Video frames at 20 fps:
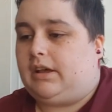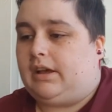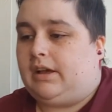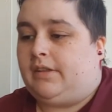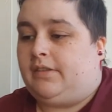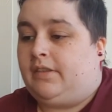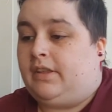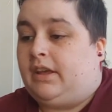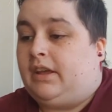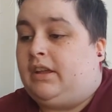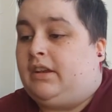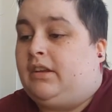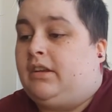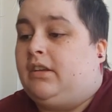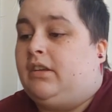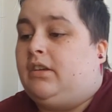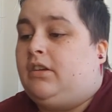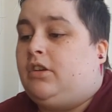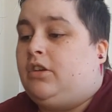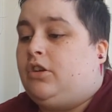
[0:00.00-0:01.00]

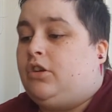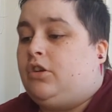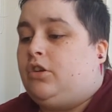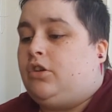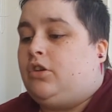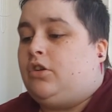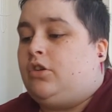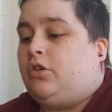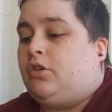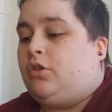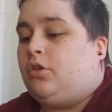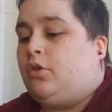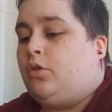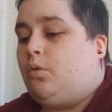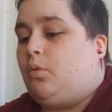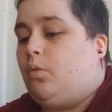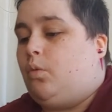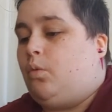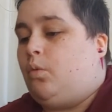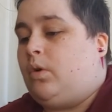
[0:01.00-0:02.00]
then
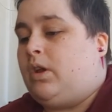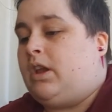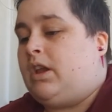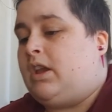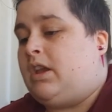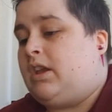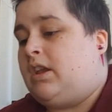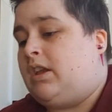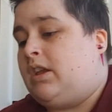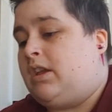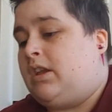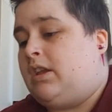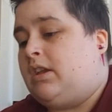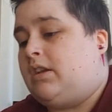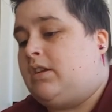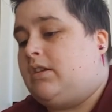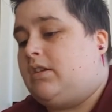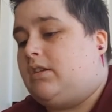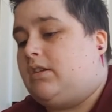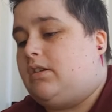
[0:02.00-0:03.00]

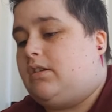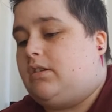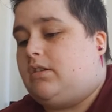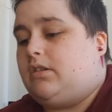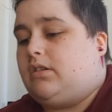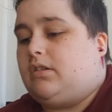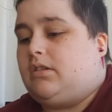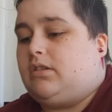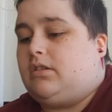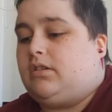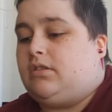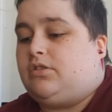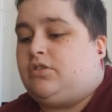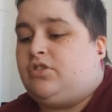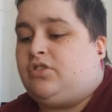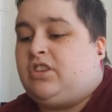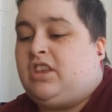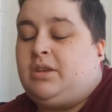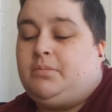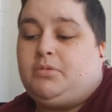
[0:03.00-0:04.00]
we
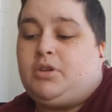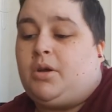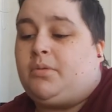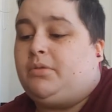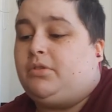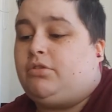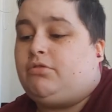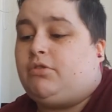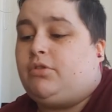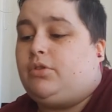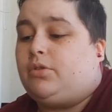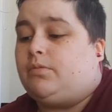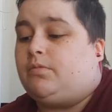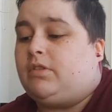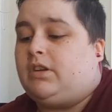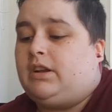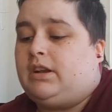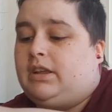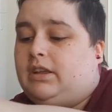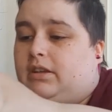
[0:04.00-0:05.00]
just keep going through them,
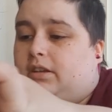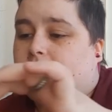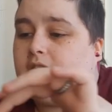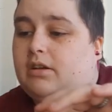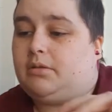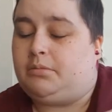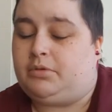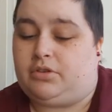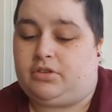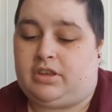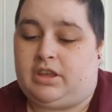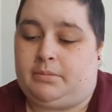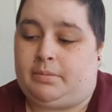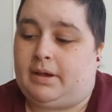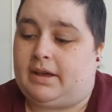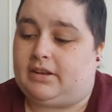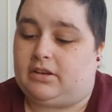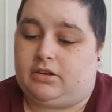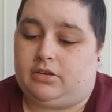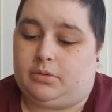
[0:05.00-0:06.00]
really. We just keep
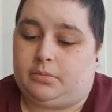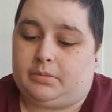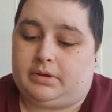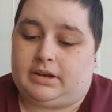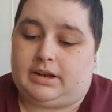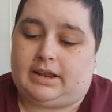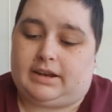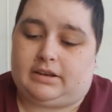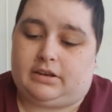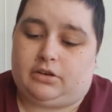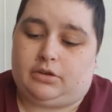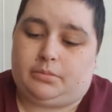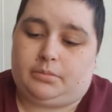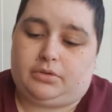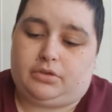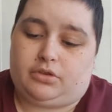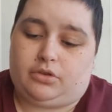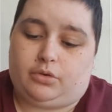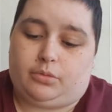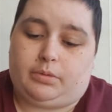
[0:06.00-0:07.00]
adding them and adding them
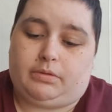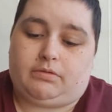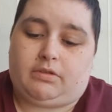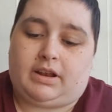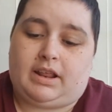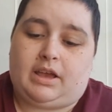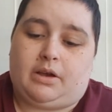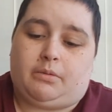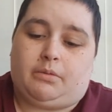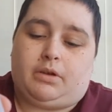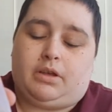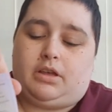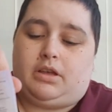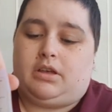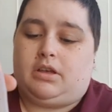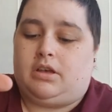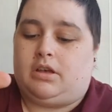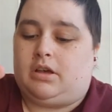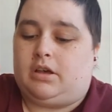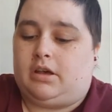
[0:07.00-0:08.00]
until we run out.
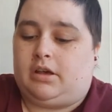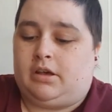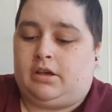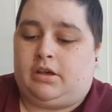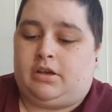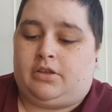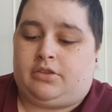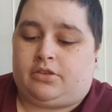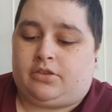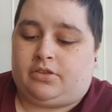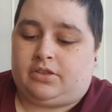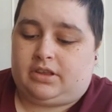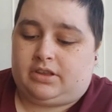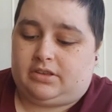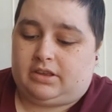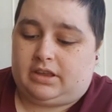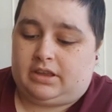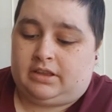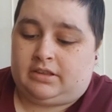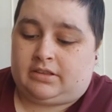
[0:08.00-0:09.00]
So
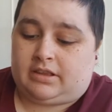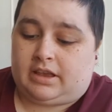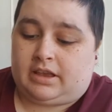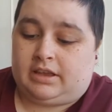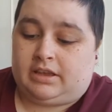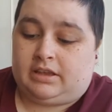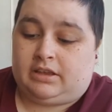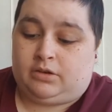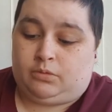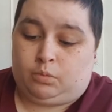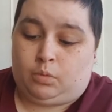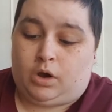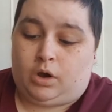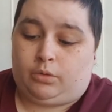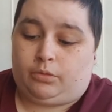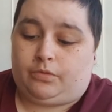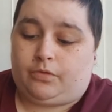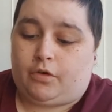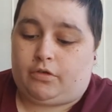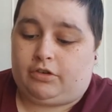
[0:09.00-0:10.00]
this is a
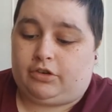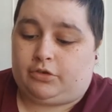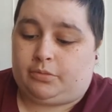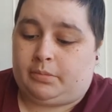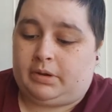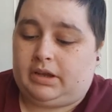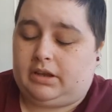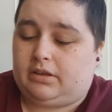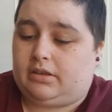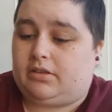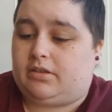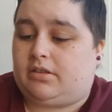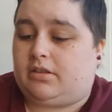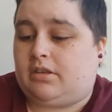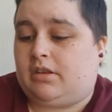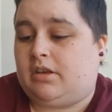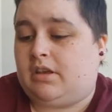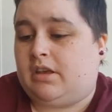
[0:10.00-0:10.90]
wild forage mix.